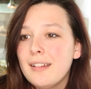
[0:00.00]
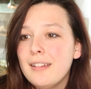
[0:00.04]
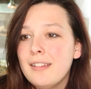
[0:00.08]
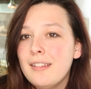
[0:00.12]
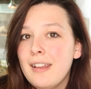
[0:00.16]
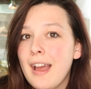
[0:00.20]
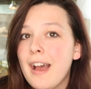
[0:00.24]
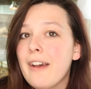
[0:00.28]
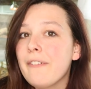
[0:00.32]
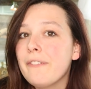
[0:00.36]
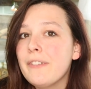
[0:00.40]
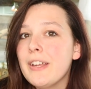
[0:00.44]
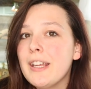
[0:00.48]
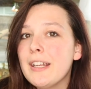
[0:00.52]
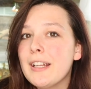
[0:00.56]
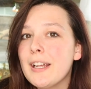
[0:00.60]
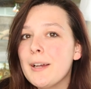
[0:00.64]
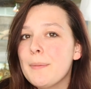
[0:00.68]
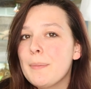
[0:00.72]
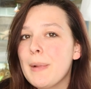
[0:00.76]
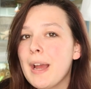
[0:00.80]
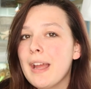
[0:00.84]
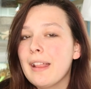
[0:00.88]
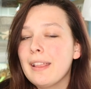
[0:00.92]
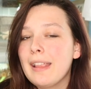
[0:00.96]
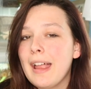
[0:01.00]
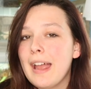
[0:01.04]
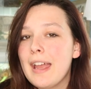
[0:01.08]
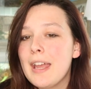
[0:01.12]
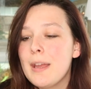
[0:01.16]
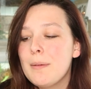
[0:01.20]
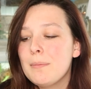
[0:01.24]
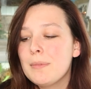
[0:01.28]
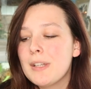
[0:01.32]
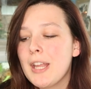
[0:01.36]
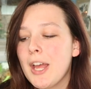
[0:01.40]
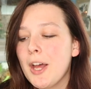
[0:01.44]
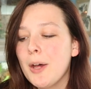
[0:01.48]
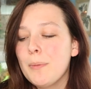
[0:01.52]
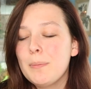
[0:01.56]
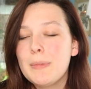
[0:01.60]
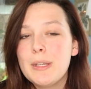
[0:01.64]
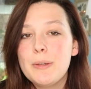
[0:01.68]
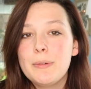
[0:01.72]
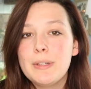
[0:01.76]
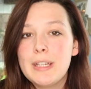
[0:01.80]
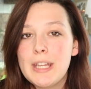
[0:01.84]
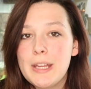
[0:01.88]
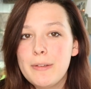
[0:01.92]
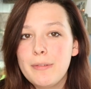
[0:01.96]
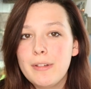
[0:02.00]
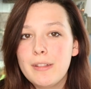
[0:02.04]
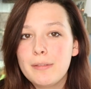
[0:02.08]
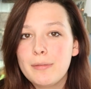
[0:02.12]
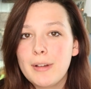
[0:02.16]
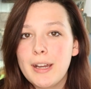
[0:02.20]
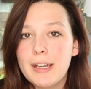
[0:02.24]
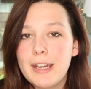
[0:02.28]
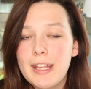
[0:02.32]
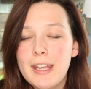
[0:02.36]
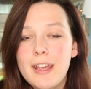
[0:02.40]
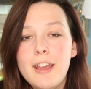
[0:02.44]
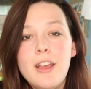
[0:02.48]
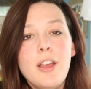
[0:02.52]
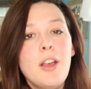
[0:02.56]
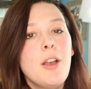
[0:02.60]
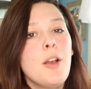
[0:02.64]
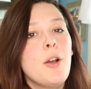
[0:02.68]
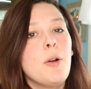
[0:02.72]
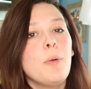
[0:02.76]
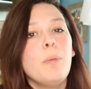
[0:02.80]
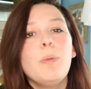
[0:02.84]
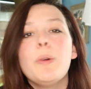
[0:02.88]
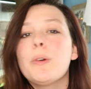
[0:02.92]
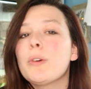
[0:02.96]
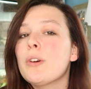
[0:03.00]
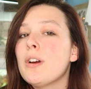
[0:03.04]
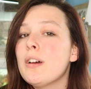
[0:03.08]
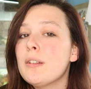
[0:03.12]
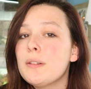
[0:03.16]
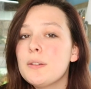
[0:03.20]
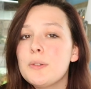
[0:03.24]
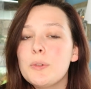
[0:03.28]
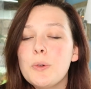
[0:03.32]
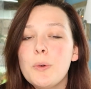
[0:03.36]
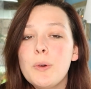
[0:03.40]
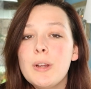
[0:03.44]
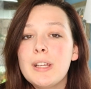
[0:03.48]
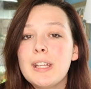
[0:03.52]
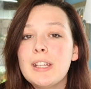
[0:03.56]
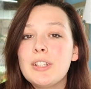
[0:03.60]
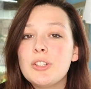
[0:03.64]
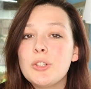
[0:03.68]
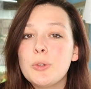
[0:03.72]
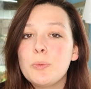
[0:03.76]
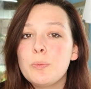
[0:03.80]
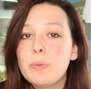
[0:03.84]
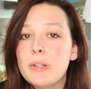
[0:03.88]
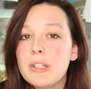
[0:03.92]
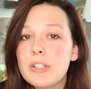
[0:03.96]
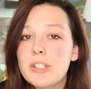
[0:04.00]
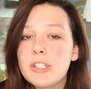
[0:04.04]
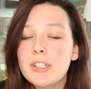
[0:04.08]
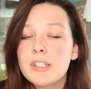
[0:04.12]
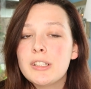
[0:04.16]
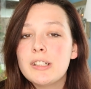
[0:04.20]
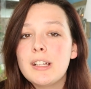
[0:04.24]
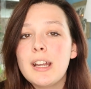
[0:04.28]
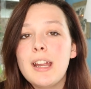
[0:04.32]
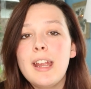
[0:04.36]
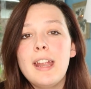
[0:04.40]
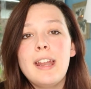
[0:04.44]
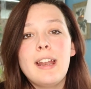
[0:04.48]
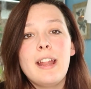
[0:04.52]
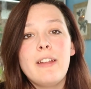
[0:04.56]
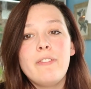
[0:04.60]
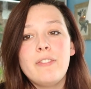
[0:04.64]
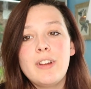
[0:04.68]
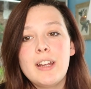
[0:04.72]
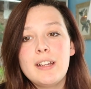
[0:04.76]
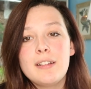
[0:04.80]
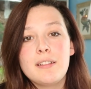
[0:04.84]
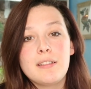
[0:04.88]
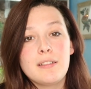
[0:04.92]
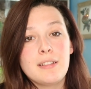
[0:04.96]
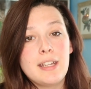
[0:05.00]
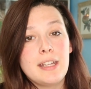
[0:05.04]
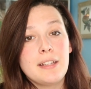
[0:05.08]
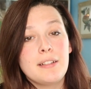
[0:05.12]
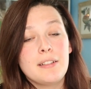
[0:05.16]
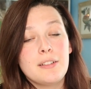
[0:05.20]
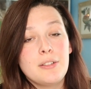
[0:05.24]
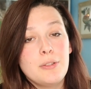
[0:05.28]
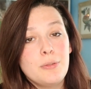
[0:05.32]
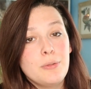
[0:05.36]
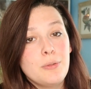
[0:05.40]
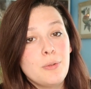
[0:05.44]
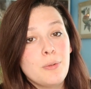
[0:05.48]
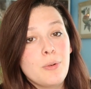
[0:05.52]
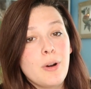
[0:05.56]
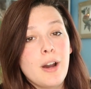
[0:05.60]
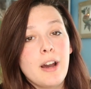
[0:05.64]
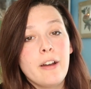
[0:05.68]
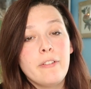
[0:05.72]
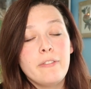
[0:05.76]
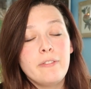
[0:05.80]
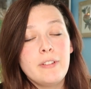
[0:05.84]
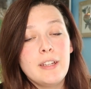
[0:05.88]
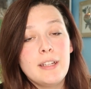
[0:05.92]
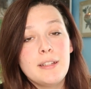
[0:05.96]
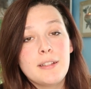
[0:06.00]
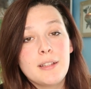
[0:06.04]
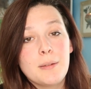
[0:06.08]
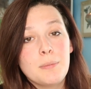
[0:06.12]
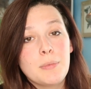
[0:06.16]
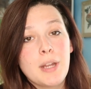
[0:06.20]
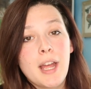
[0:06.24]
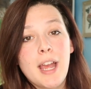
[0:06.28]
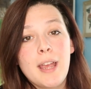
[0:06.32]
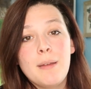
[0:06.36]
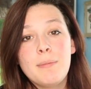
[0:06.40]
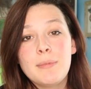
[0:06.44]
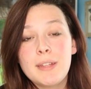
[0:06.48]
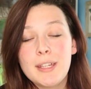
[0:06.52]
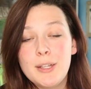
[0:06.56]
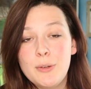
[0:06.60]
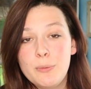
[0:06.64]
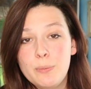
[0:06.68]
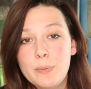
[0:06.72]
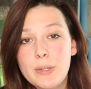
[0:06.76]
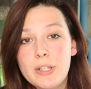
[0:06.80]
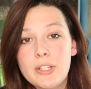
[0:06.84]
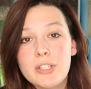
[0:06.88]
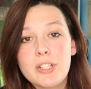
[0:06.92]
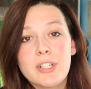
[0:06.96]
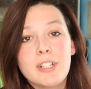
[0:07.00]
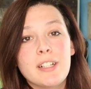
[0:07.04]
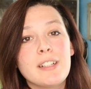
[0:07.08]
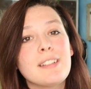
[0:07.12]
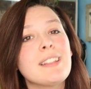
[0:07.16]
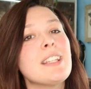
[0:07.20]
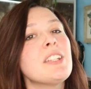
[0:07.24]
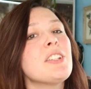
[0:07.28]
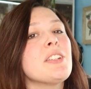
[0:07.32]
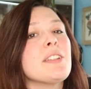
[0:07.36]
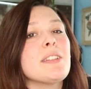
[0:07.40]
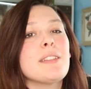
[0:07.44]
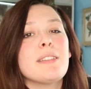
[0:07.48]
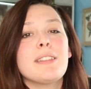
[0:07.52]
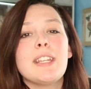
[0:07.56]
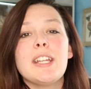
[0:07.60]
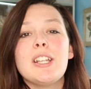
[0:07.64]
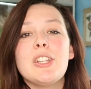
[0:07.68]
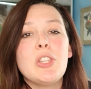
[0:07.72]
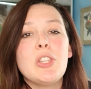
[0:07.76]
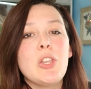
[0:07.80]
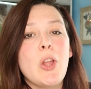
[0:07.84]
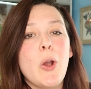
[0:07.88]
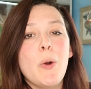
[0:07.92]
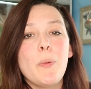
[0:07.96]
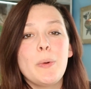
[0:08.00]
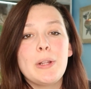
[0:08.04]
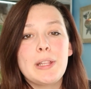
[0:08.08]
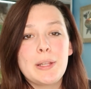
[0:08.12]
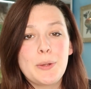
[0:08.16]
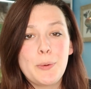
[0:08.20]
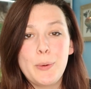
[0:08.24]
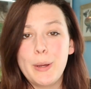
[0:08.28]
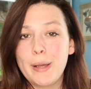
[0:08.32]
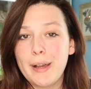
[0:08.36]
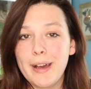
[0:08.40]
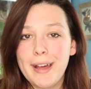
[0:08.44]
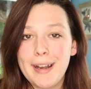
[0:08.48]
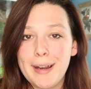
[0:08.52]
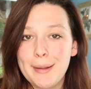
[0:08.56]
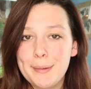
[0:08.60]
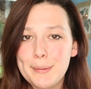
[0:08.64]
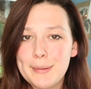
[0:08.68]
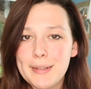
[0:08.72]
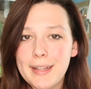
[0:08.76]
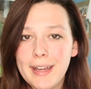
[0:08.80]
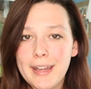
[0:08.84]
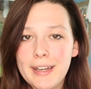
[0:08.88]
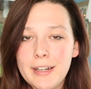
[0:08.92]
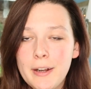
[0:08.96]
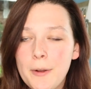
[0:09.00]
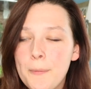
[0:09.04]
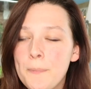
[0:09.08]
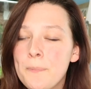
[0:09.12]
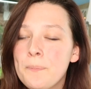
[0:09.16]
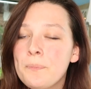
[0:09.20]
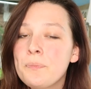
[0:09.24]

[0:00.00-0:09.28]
not beat him. I let him tell me when he was ready. We were also going into winter and I find snakes do go off feed sometimes in winter. They just, know what's going on outside.